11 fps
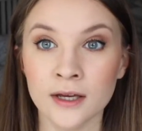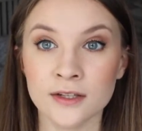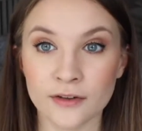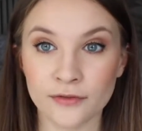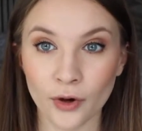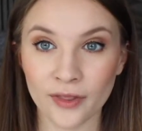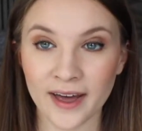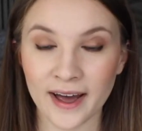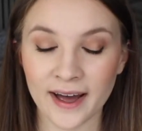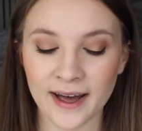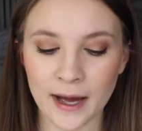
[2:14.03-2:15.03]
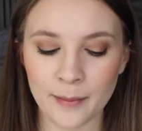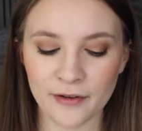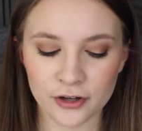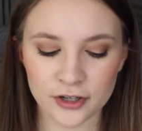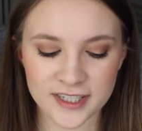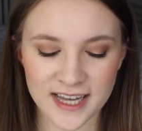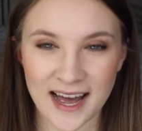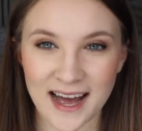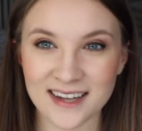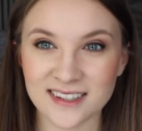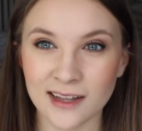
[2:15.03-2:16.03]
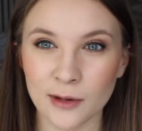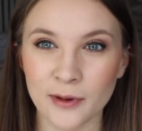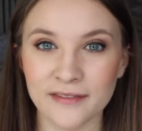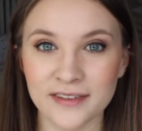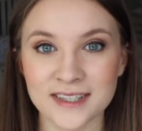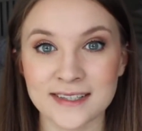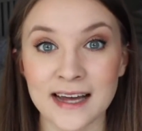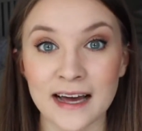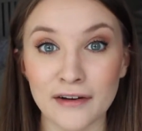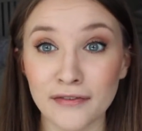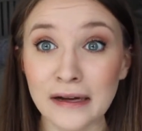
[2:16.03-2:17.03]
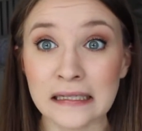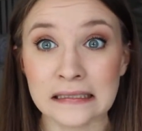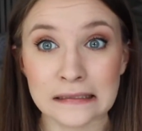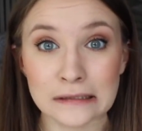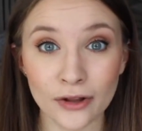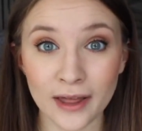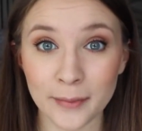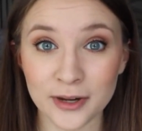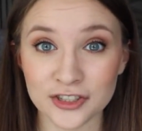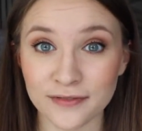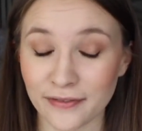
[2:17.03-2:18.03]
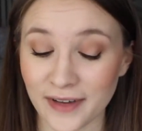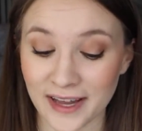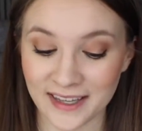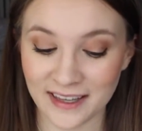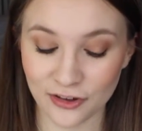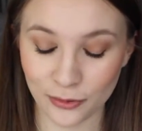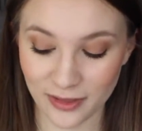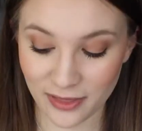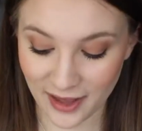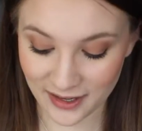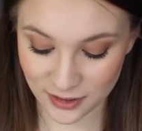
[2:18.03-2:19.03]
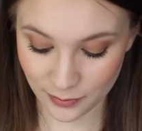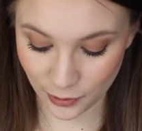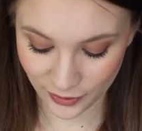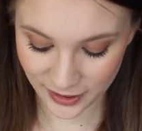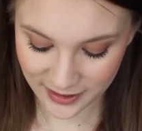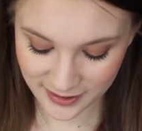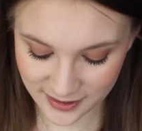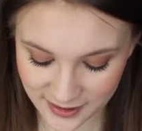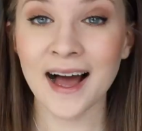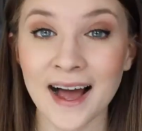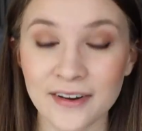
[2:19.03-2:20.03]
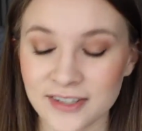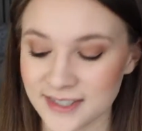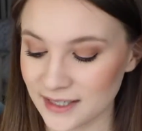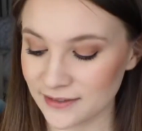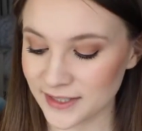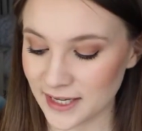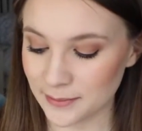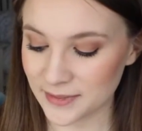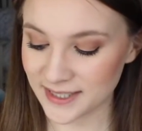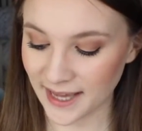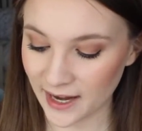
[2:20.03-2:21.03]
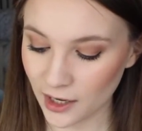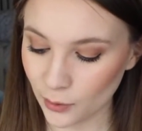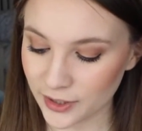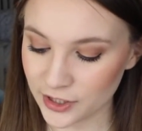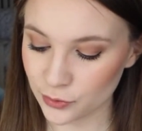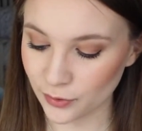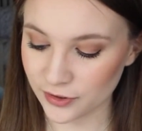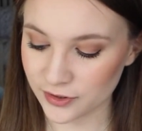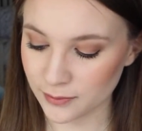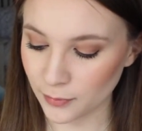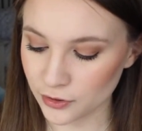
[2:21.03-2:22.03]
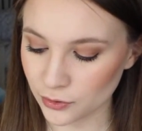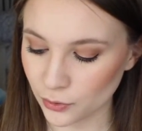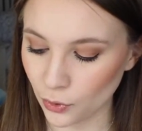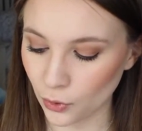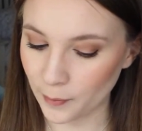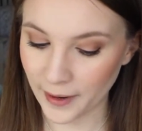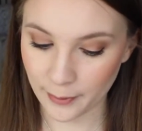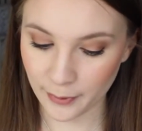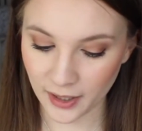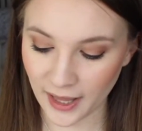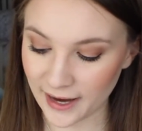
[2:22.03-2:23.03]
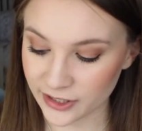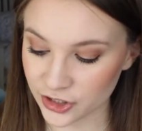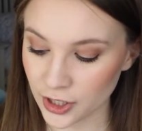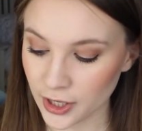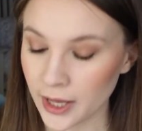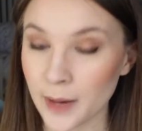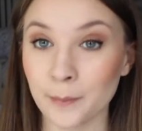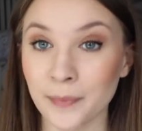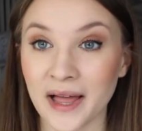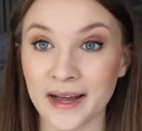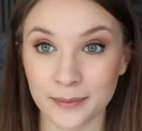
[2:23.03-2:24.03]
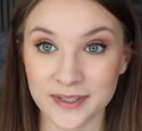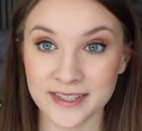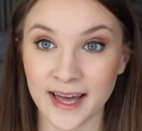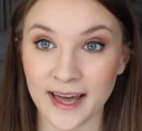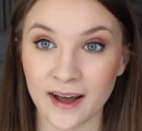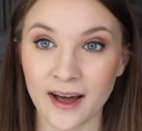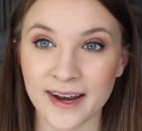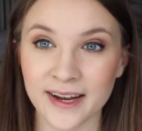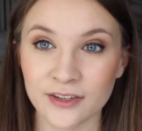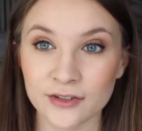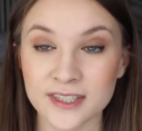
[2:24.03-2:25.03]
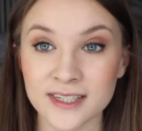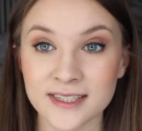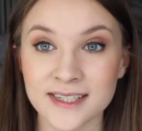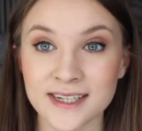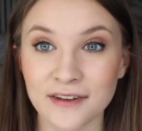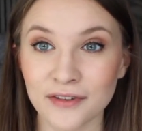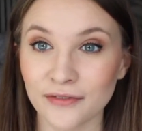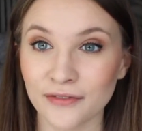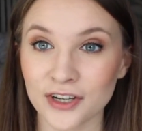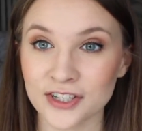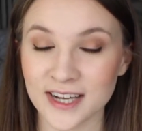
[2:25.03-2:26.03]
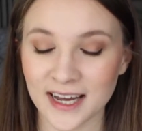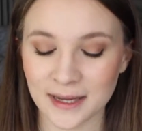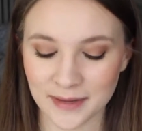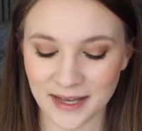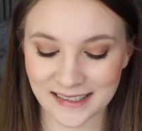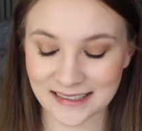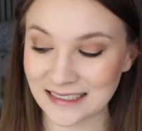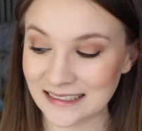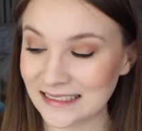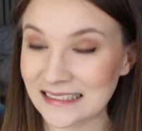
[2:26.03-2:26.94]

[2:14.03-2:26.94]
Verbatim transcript: So I've got that, I've already had a little bit of a sniff. Not that much of a fan either with that, to be honest. I received a mascara which was the Model Co Power Lash Black Mascara, and I used it today for the first time and